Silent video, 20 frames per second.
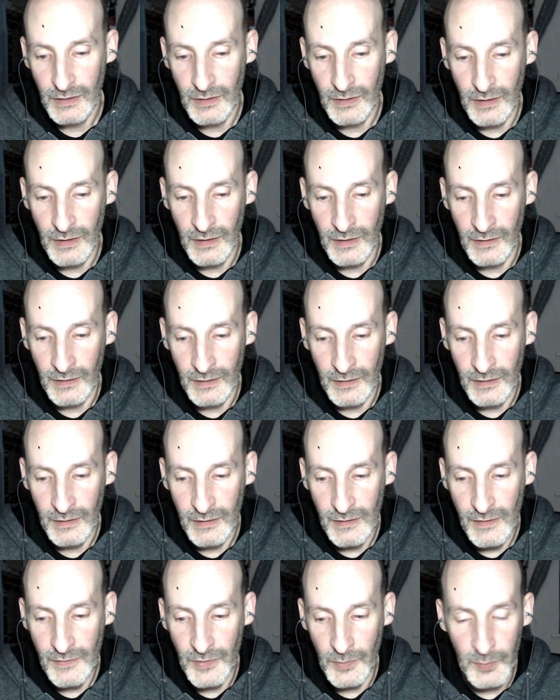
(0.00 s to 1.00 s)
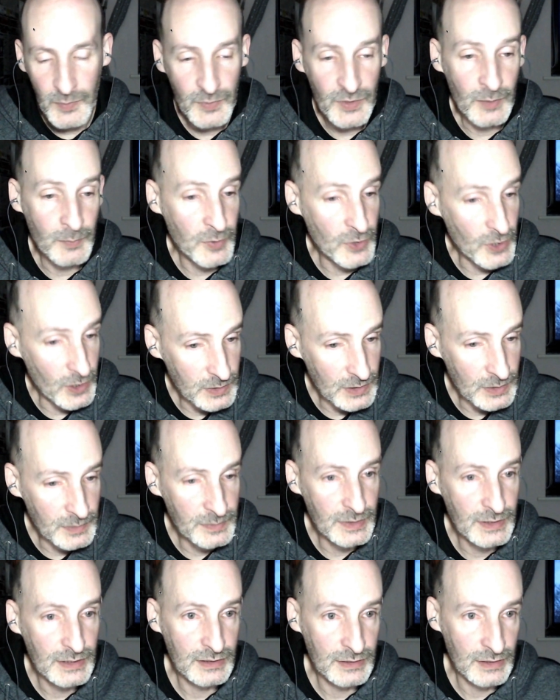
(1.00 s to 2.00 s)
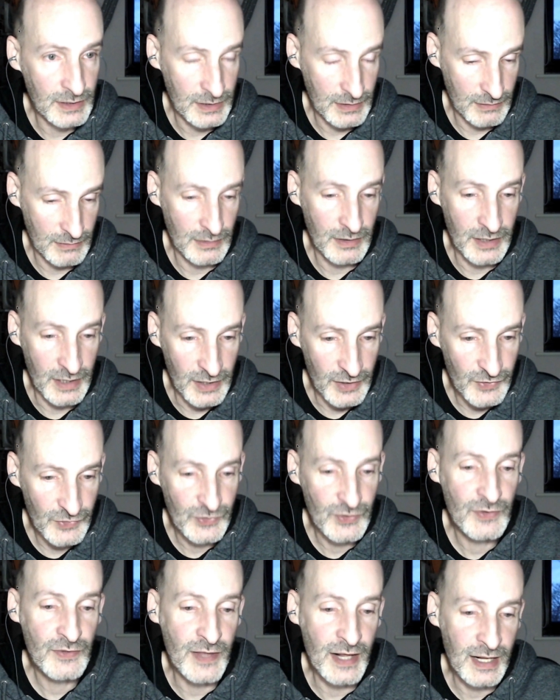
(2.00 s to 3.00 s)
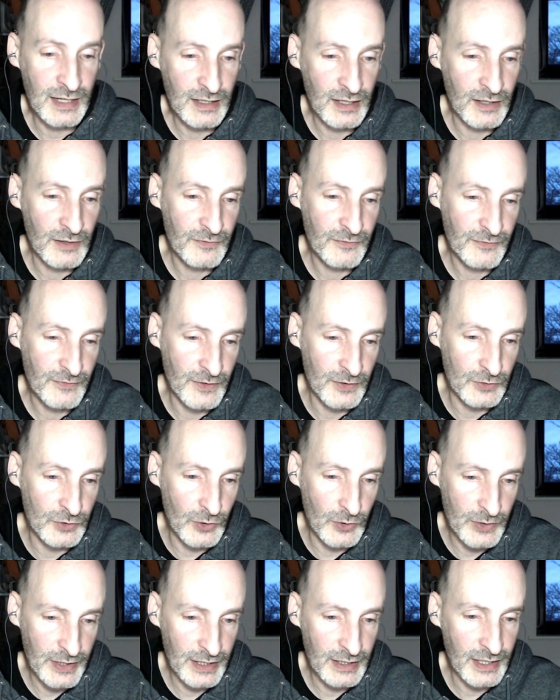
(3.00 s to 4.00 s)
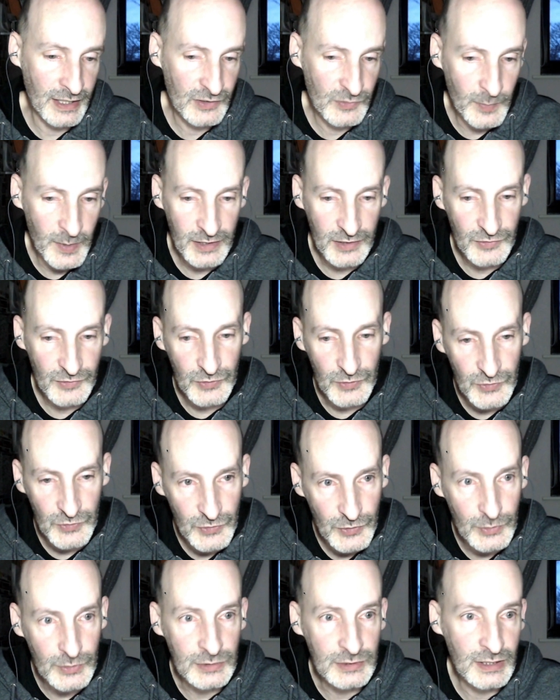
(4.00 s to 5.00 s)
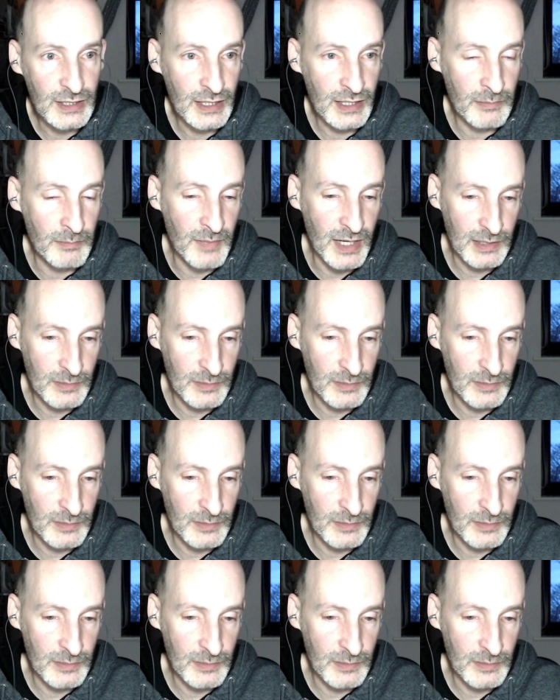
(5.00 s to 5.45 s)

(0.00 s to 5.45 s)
The problem is that if the token expires too soon, it might